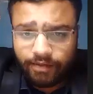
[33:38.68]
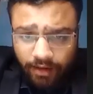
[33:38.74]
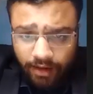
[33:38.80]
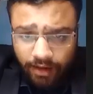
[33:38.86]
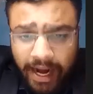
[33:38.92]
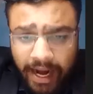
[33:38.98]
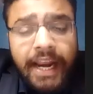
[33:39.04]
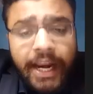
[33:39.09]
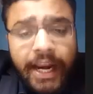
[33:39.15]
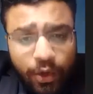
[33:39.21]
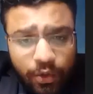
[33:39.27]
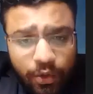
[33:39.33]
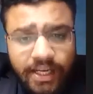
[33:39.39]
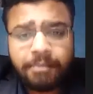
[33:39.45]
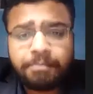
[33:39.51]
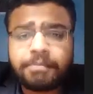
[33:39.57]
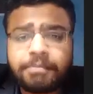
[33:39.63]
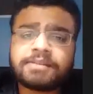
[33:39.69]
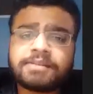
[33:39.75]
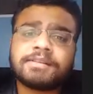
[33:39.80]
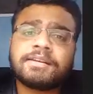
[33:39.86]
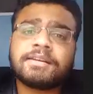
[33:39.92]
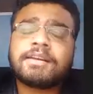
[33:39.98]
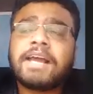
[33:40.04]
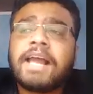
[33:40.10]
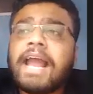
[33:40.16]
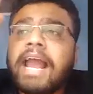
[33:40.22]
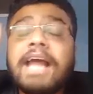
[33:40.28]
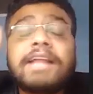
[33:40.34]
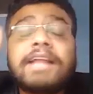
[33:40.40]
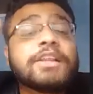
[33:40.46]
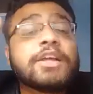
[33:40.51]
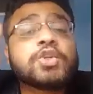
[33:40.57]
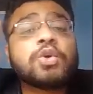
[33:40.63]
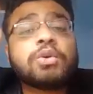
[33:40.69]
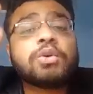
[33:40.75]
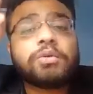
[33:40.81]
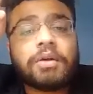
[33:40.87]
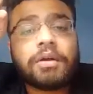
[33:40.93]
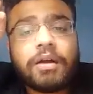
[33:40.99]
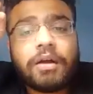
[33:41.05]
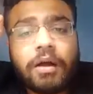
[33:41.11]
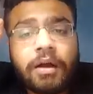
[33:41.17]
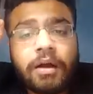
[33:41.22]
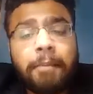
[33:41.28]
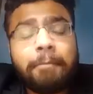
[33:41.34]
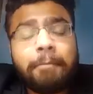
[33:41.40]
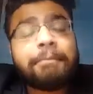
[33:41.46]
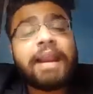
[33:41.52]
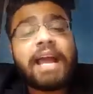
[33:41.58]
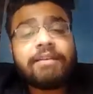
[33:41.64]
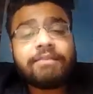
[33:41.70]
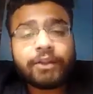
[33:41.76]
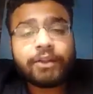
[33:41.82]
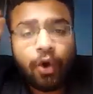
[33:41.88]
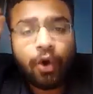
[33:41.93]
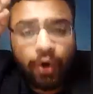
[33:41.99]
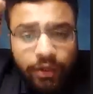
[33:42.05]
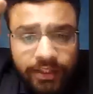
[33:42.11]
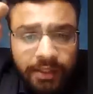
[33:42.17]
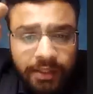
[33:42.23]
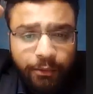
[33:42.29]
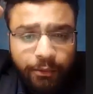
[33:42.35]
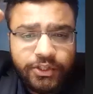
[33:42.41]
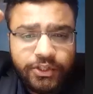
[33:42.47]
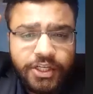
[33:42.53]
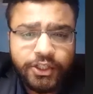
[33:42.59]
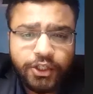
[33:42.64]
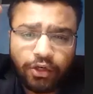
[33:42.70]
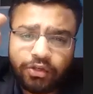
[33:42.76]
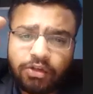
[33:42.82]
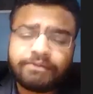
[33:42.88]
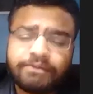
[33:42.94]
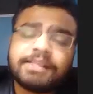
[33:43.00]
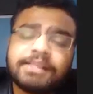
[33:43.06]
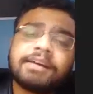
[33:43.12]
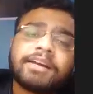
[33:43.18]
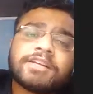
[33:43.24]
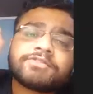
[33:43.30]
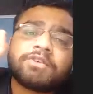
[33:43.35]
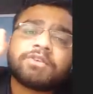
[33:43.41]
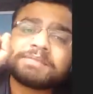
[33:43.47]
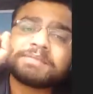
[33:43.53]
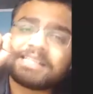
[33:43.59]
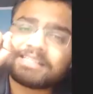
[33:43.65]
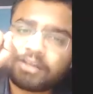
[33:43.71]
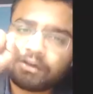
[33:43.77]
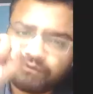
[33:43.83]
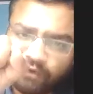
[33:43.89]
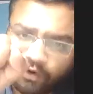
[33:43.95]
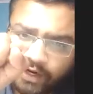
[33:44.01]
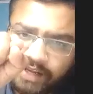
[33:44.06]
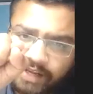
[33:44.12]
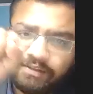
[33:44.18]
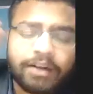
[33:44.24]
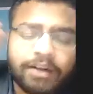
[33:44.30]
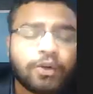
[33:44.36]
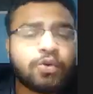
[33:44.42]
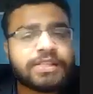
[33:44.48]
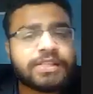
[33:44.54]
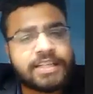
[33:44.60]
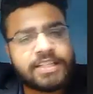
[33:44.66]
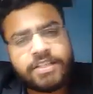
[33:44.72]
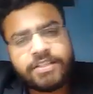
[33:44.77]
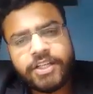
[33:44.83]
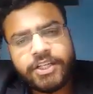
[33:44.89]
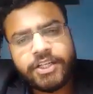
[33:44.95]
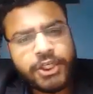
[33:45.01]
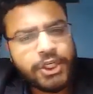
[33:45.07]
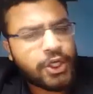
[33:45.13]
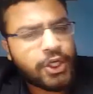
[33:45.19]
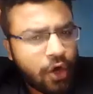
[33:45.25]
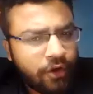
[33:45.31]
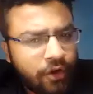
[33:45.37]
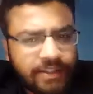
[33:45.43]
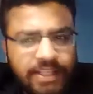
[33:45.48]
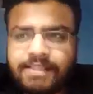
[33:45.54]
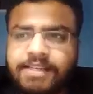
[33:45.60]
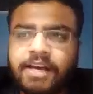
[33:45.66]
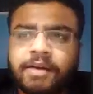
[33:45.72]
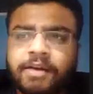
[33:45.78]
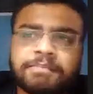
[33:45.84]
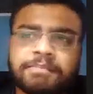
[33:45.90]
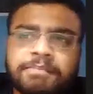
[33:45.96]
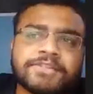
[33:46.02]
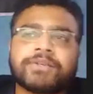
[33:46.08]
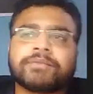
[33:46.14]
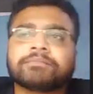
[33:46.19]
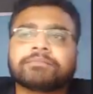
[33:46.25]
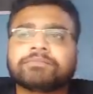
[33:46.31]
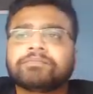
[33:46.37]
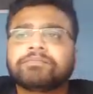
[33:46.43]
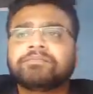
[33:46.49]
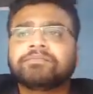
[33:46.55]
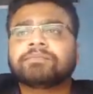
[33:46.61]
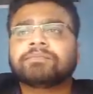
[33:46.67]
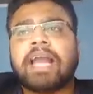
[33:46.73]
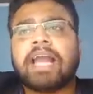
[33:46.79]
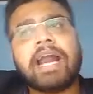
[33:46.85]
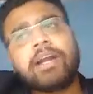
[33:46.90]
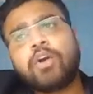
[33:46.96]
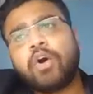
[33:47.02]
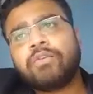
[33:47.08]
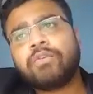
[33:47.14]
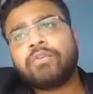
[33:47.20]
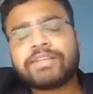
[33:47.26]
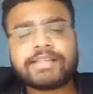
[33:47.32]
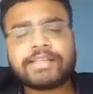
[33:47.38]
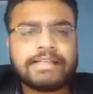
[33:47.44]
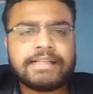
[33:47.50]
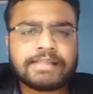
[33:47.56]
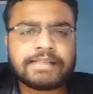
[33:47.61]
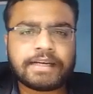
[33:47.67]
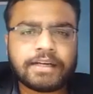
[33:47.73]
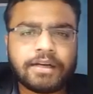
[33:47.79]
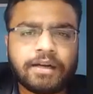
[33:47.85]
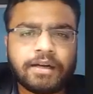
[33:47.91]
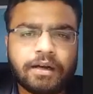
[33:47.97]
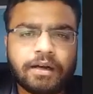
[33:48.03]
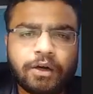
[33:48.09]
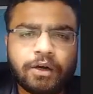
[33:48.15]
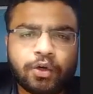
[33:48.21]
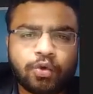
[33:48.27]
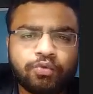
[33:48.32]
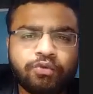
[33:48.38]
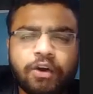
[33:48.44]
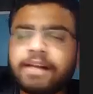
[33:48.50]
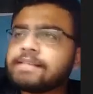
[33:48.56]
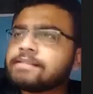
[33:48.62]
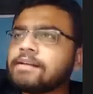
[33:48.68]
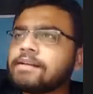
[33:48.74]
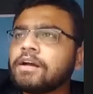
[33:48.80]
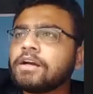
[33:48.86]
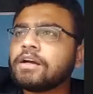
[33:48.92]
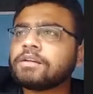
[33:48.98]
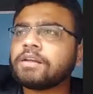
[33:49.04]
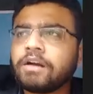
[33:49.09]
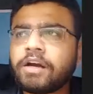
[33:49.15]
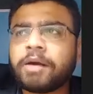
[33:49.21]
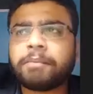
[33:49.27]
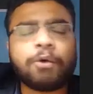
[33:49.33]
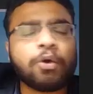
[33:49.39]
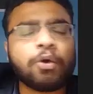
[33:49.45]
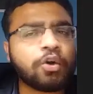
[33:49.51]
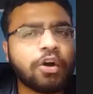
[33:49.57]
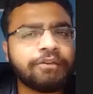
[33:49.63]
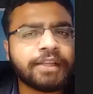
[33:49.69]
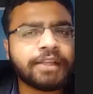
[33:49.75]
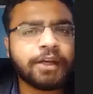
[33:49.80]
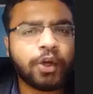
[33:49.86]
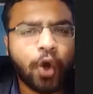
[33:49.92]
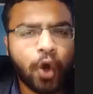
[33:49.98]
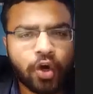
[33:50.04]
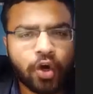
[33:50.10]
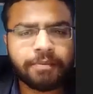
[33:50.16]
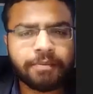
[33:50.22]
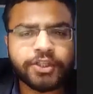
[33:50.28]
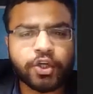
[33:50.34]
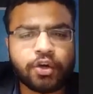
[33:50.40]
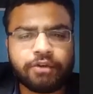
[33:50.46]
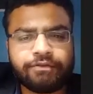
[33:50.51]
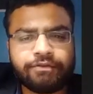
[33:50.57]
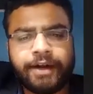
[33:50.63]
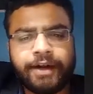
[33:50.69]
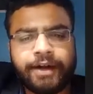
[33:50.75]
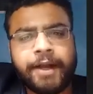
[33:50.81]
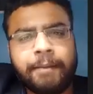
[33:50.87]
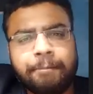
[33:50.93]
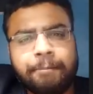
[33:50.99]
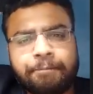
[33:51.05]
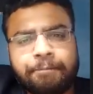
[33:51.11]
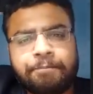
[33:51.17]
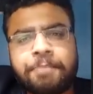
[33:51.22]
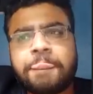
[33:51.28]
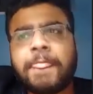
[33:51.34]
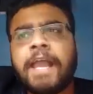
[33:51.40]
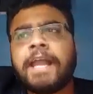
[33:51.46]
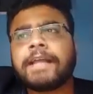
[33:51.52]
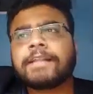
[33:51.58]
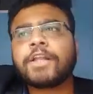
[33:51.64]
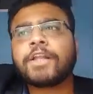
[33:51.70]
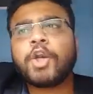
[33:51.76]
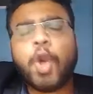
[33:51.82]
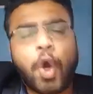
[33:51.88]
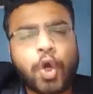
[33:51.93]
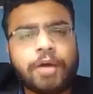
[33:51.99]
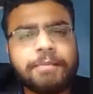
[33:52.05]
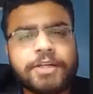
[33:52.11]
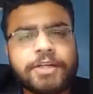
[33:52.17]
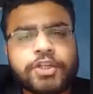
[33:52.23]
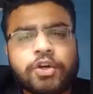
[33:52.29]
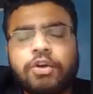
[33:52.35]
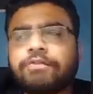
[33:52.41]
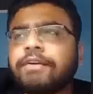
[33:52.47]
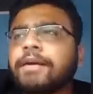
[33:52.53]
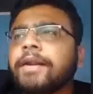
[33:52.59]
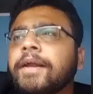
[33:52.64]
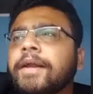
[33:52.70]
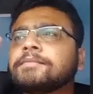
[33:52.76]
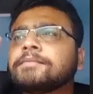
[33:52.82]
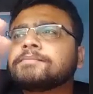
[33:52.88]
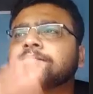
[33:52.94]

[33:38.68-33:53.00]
an innocent person, and they should comply with all the procedures of the arrest from section 41 to section 60 of the CRPC. And obviously in 243rd report of the Law Commission of India, in the Law Commission of India,